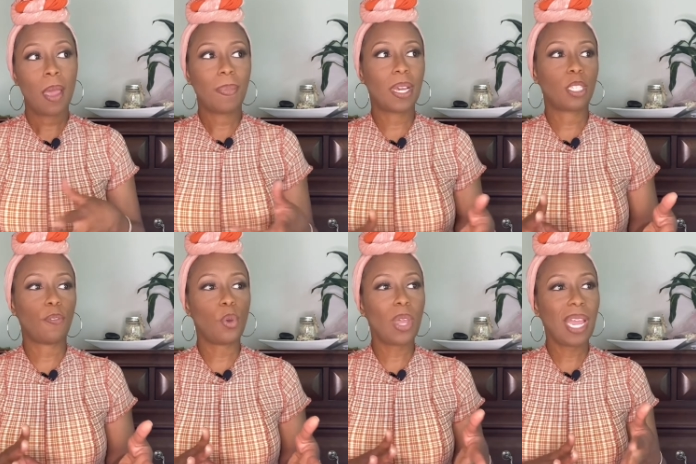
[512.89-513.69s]
Because if
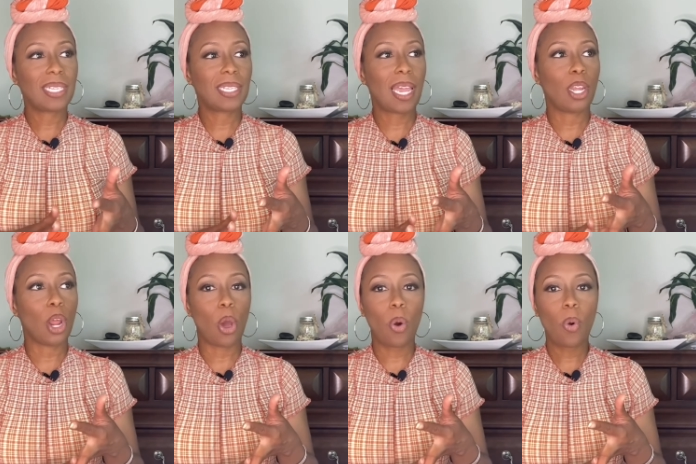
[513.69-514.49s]
you can't say
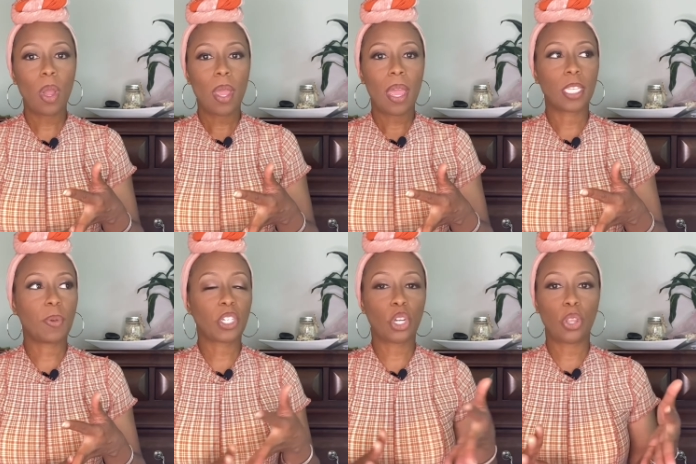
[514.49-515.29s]
no,
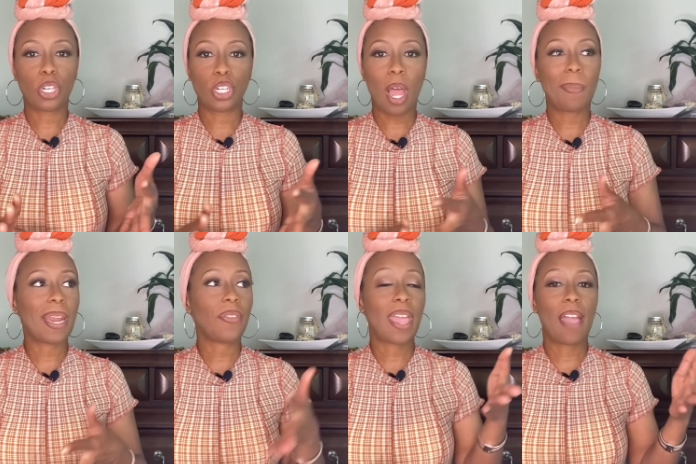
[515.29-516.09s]
especially on the job,
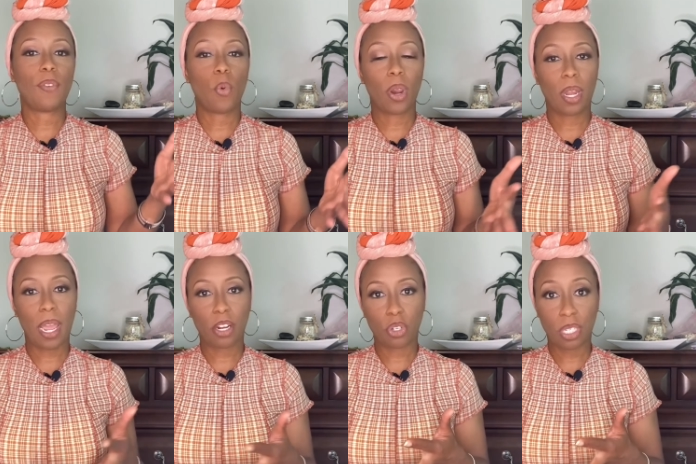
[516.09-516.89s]
now they have you working
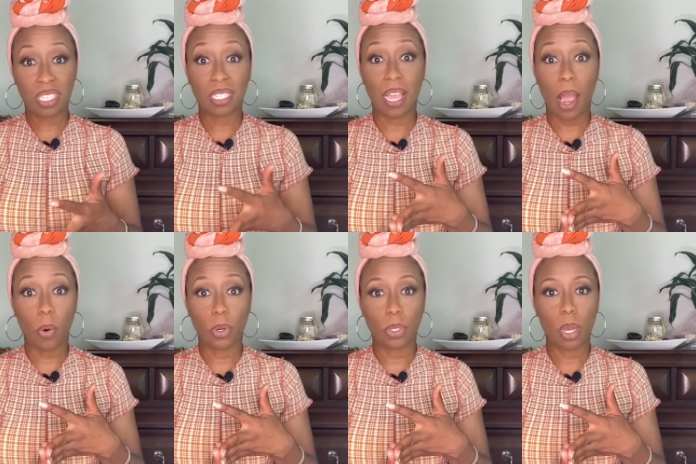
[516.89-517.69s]
extra six
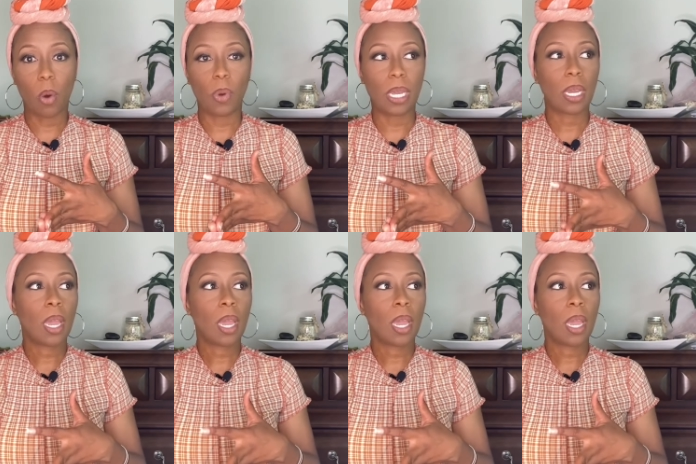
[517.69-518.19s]
hours a week,